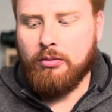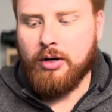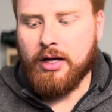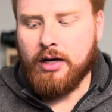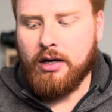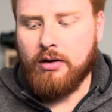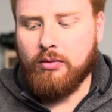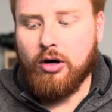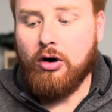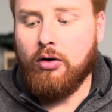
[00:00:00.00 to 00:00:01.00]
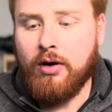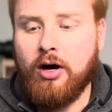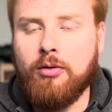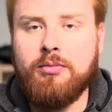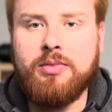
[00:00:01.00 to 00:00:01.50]
but it will
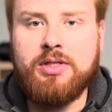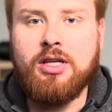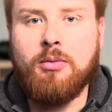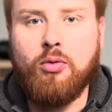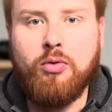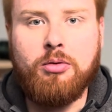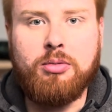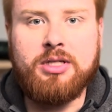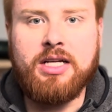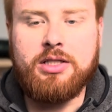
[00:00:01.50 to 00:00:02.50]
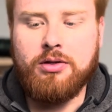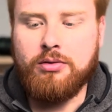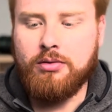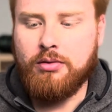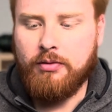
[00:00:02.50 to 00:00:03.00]
help seal up a wound and protect you